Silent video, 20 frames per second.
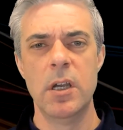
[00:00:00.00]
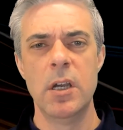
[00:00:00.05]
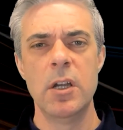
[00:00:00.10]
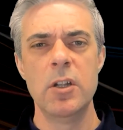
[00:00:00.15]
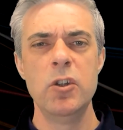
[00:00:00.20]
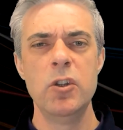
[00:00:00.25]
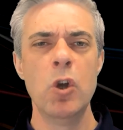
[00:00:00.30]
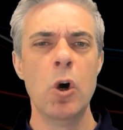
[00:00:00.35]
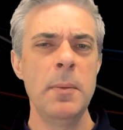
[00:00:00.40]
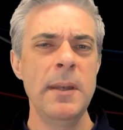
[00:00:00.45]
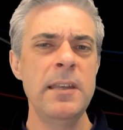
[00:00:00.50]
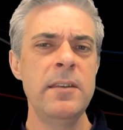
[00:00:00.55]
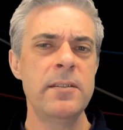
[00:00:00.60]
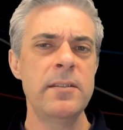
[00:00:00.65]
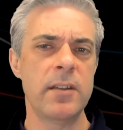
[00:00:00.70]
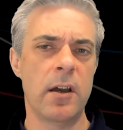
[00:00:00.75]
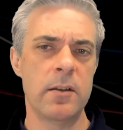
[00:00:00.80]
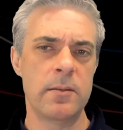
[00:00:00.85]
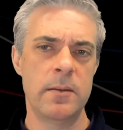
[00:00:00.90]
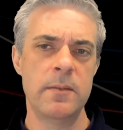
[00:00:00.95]
normally
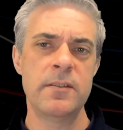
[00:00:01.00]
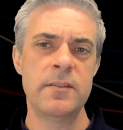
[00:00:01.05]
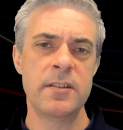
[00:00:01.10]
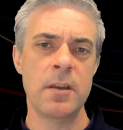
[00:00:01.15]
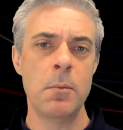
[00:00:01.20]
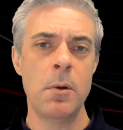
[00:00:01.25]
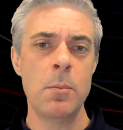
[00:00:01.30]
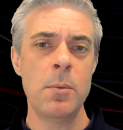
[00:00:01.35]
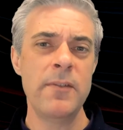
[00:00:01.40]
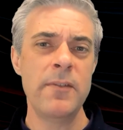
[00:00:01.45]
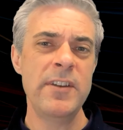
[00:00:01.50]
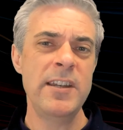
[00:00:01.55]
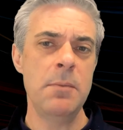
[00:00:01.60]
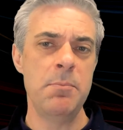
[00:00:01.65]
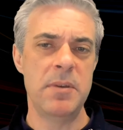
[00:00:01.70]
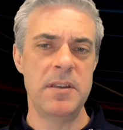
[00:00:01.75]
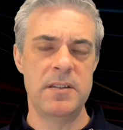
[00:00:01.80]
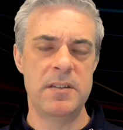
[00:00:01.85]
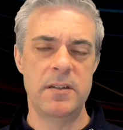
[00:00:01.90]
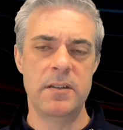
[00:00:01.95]
starts with someone within the
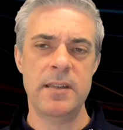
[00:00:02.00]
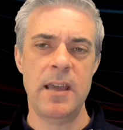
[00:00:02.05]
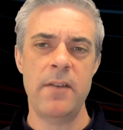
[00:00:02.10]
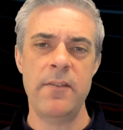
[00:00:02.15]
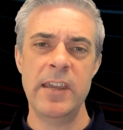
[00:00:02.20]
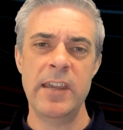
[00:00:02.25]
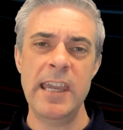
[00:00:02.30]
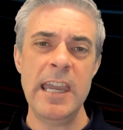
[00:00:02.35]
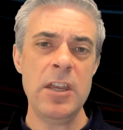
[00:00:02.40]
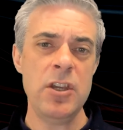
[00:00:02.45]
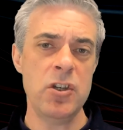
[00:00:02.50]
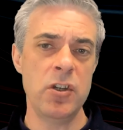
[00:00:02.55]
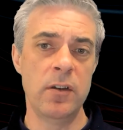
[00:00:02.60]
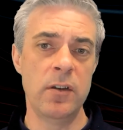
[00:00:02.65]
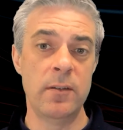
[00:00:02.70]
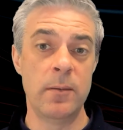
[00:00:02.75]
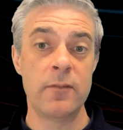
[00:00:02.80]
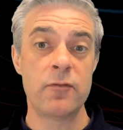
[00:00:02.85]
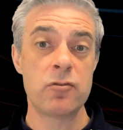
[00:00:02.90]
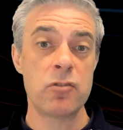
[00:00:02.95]
business having issues
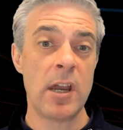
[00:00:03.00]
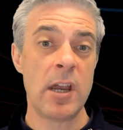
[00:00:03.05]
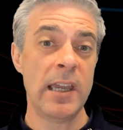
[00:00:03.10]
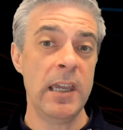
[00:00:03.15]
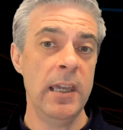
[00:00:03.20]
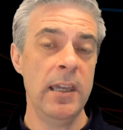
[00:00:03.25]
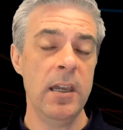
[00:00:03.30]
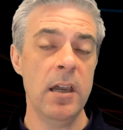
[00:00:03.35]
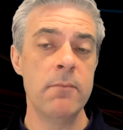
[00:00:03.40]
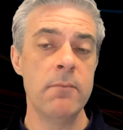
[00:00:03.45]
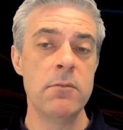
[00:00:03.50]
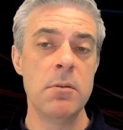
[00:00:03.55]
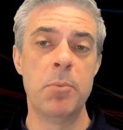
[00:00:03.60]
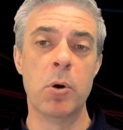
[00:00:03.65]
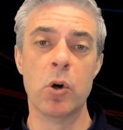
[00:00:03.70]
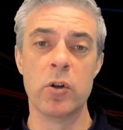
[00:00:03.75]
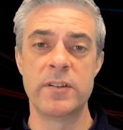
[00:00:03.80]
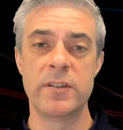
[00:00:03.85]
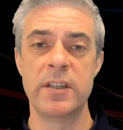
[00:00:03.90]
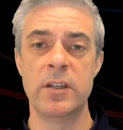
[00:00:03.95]
with tracking and
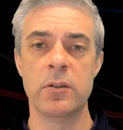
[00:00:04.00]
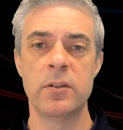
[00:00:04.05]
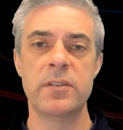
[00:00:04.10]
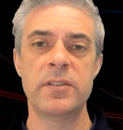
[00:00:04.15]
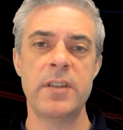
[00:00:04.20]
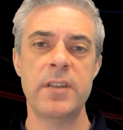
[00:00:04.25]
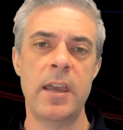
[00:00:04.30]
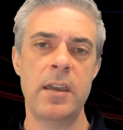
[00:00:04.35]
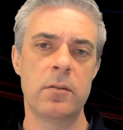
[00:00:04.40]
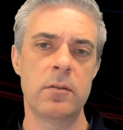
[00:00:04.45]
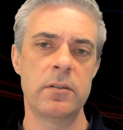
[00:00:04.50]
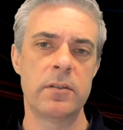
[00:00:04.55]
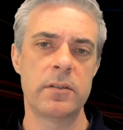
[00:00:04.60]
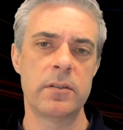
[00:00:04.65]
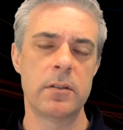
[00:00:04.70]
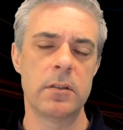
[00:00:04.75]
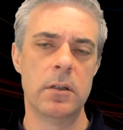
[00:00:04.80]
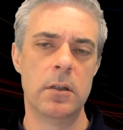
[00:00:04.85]
reporting on sales.